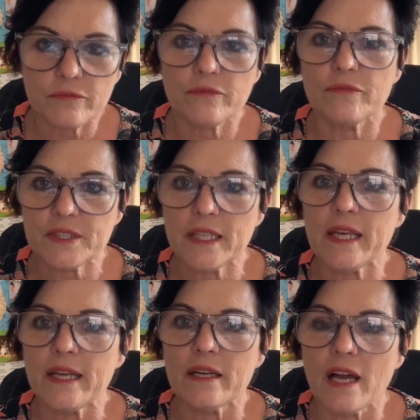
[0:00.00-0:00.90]

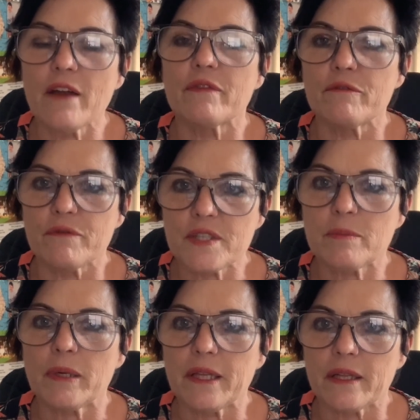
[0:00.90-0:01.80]
physically alive and
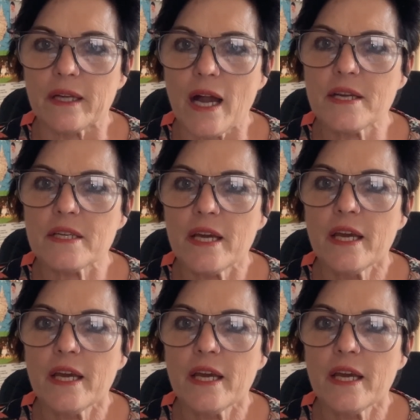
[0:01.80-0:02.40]
visible in the gut,